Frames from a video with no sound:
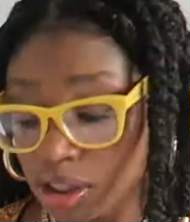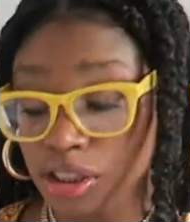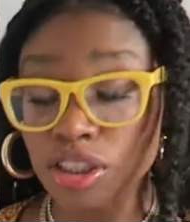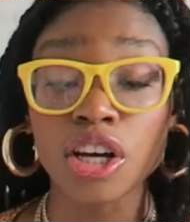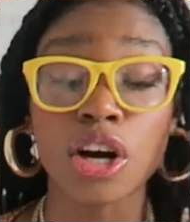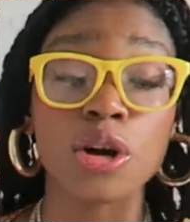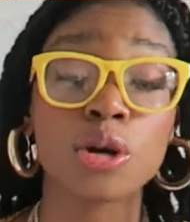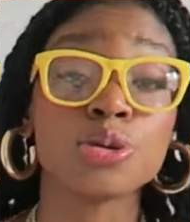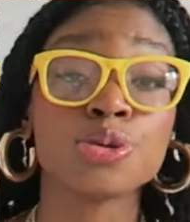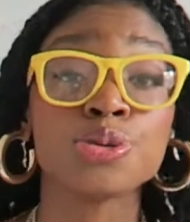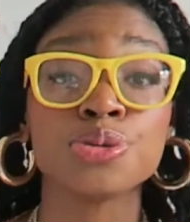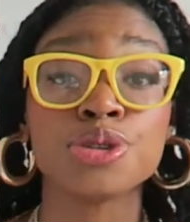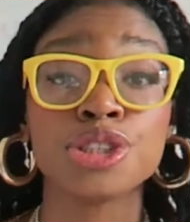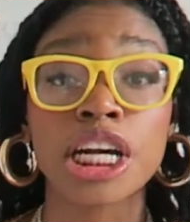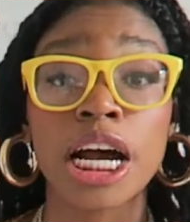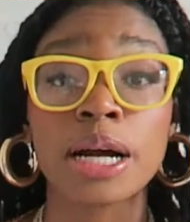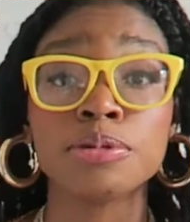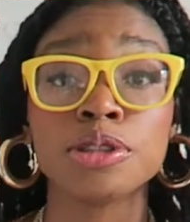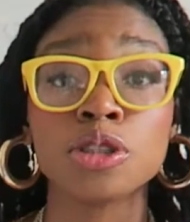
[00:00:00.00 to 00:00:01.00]
So
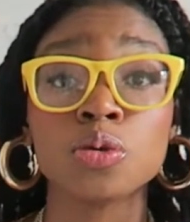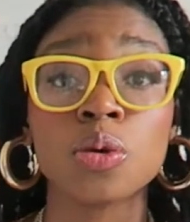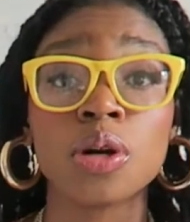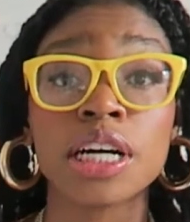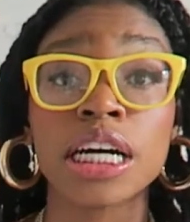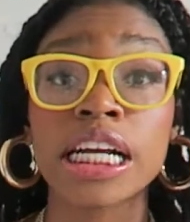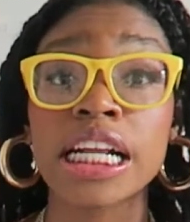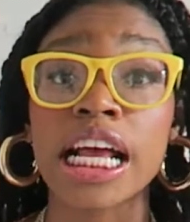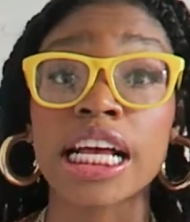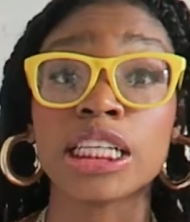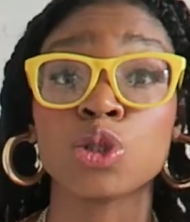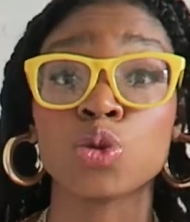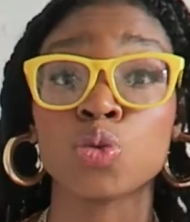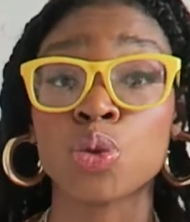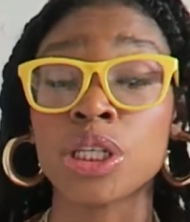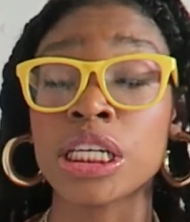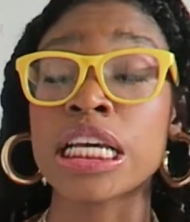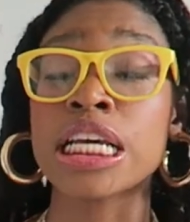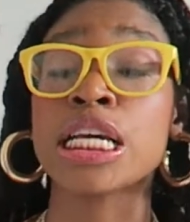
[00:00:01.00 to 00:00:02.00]
chapter 1, as
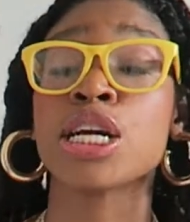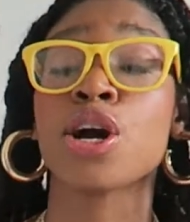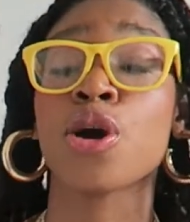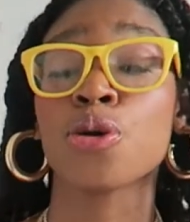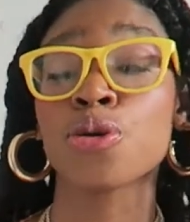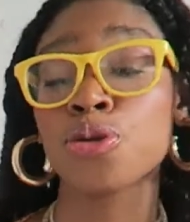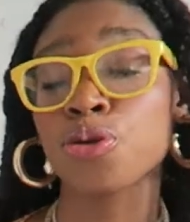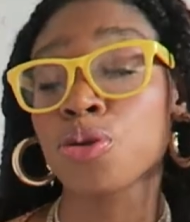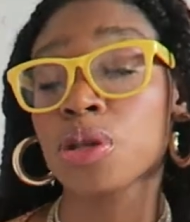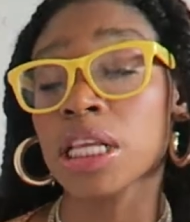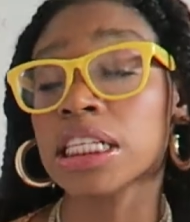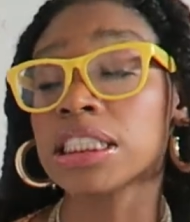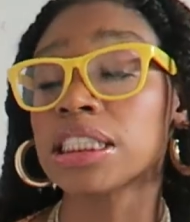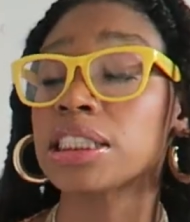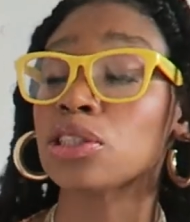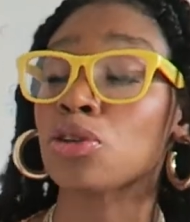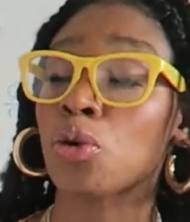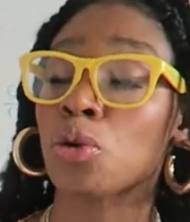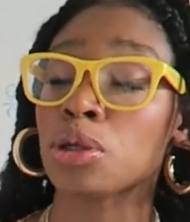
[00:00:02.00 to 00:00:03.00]
we go through this,
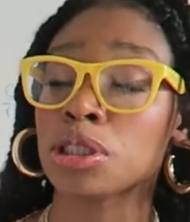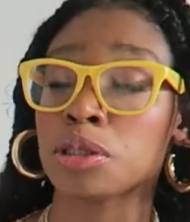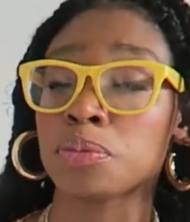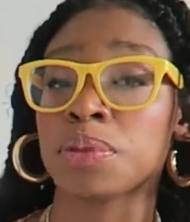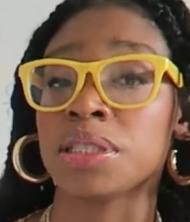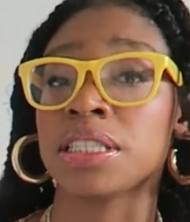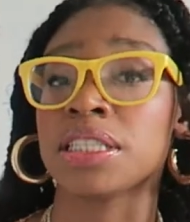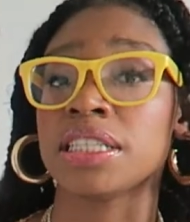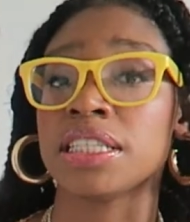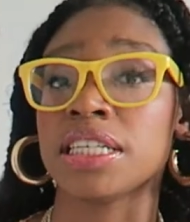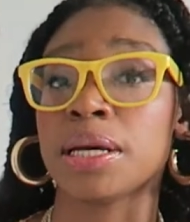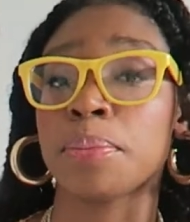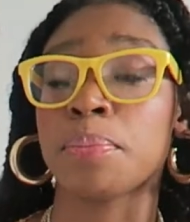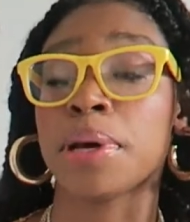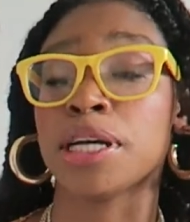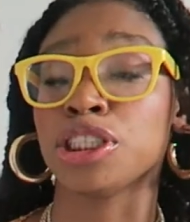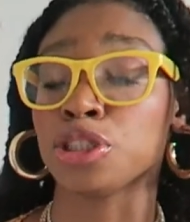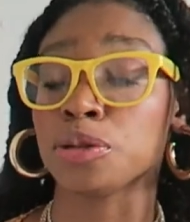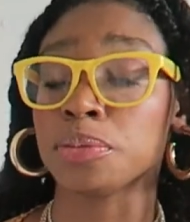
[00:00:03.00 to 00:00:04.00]
is going to be
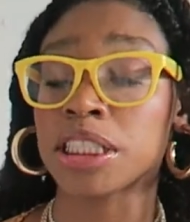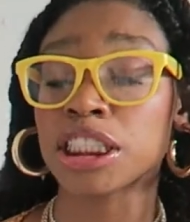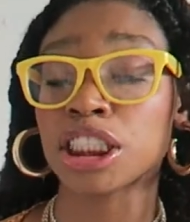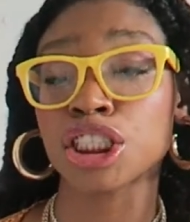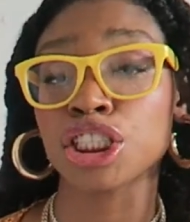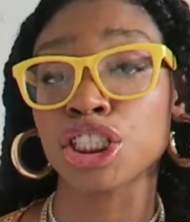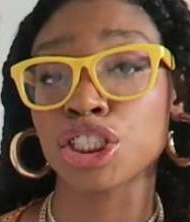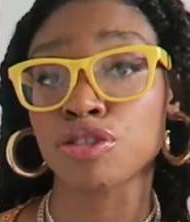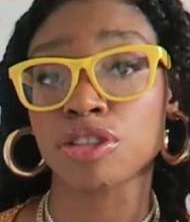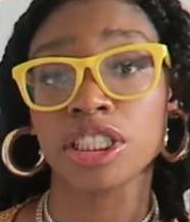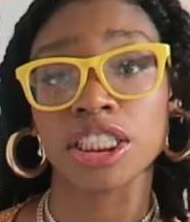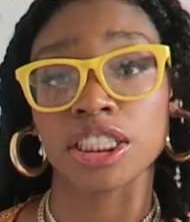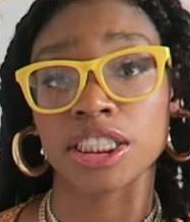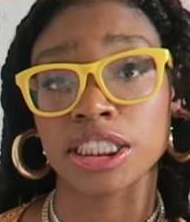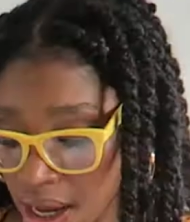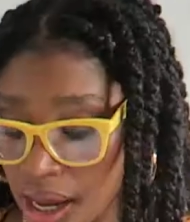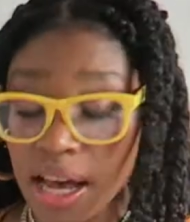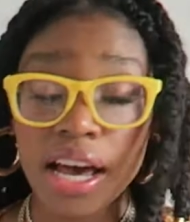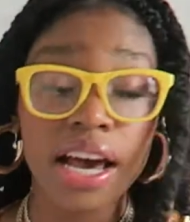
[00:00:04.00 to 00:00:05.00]
measurements and units,
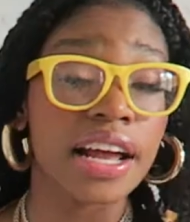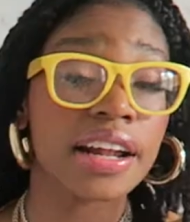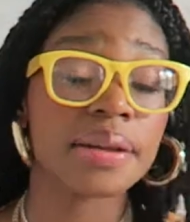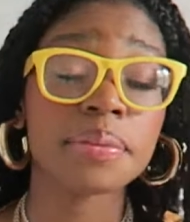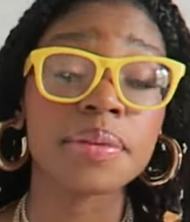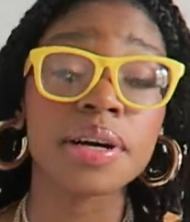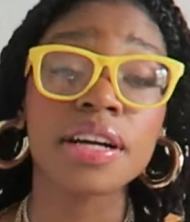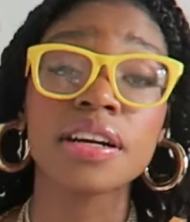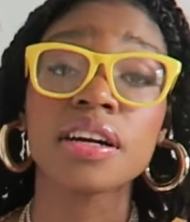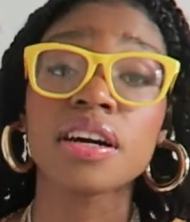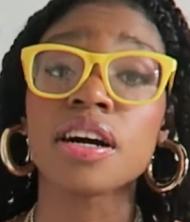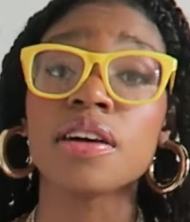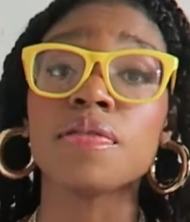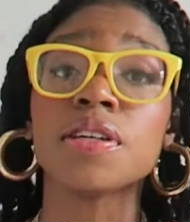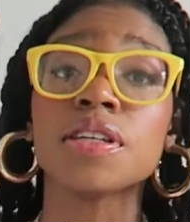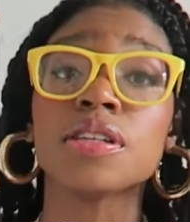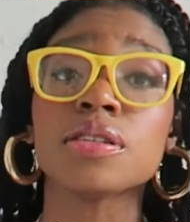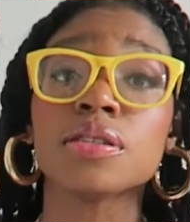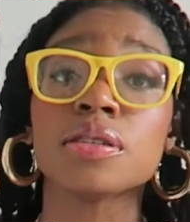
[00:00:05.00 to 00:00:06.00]
and I'm going to
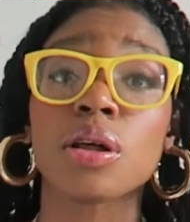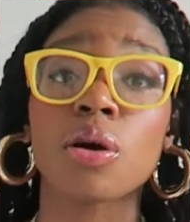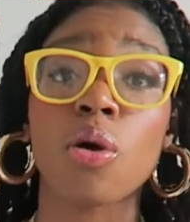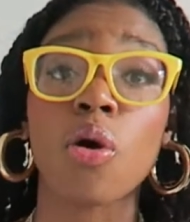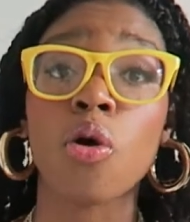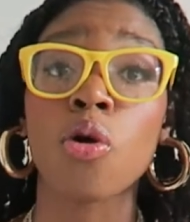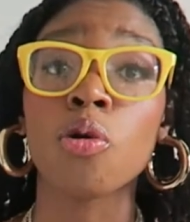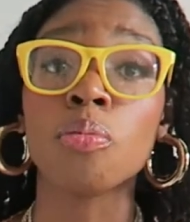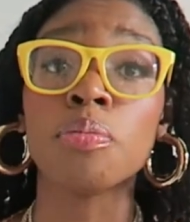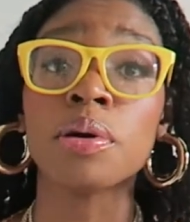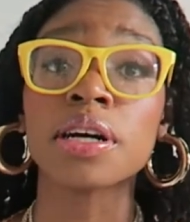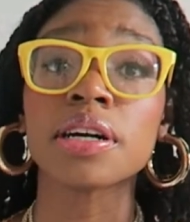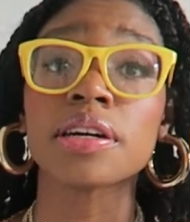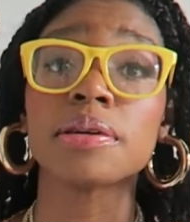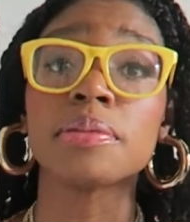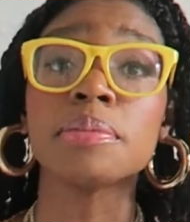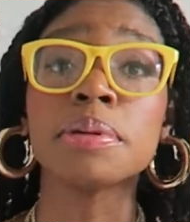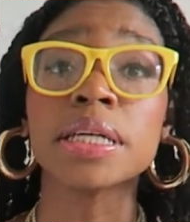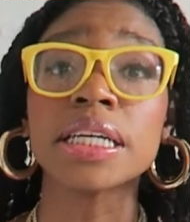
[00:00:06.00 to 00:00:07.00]
cover the whole
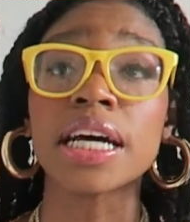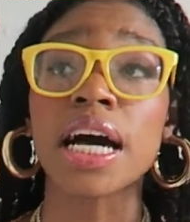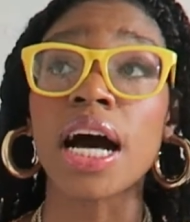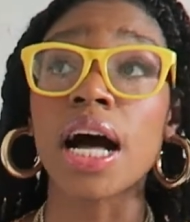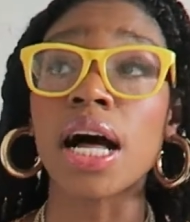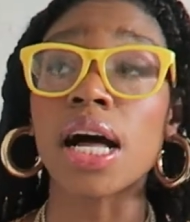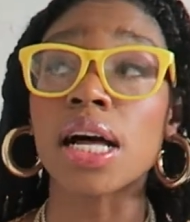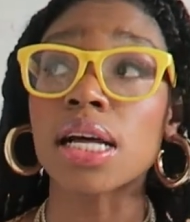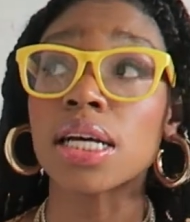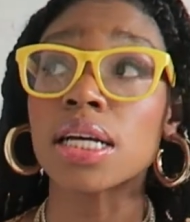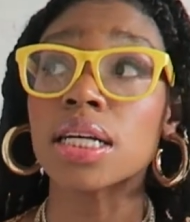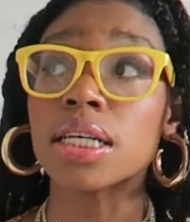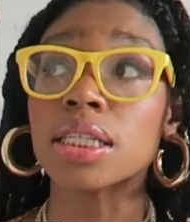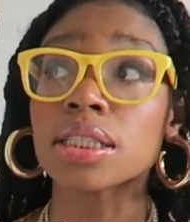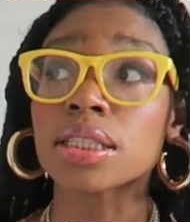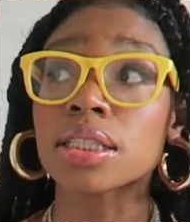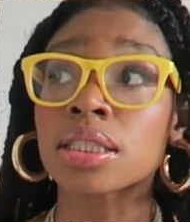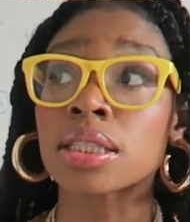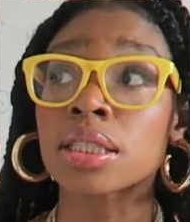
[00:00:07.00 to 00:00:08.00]
book because